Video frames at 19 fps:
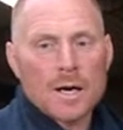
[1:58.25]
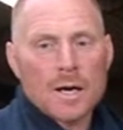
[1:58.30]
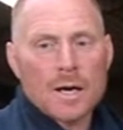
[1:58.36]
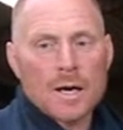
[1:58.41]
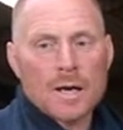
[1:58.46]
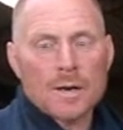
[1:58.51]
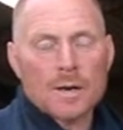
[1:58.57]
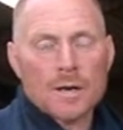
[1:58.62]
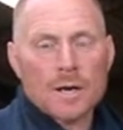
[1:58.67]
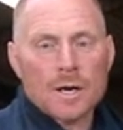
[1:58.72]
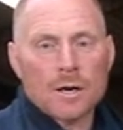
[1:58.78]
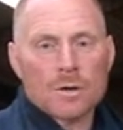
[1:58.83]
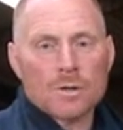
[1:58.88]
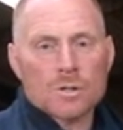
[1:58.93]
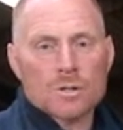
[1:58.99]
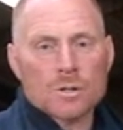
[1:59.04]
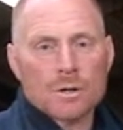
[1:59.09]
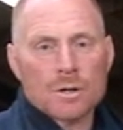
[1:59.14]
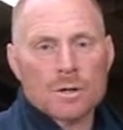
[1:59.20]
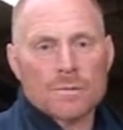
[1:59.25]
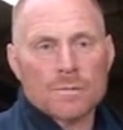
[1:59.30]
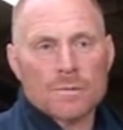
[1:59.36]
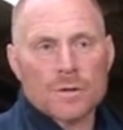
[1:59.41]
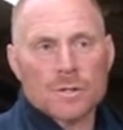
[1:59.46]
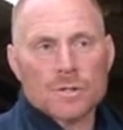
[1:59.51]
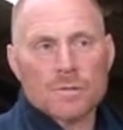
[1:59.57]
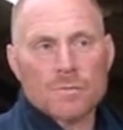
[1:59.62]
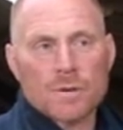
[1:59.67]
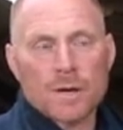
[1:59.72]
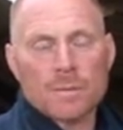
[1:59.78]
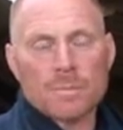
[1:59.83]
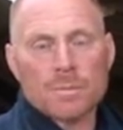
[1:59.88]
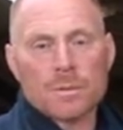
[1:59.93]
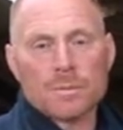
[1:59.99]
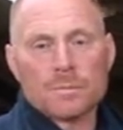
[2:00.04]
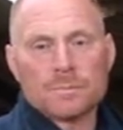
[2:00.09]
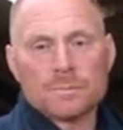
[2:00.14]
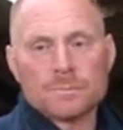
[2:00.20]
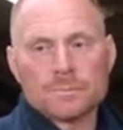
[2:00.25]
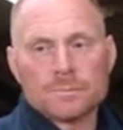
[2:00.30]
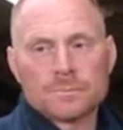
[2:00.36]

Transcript: and the cows start the 1st of April.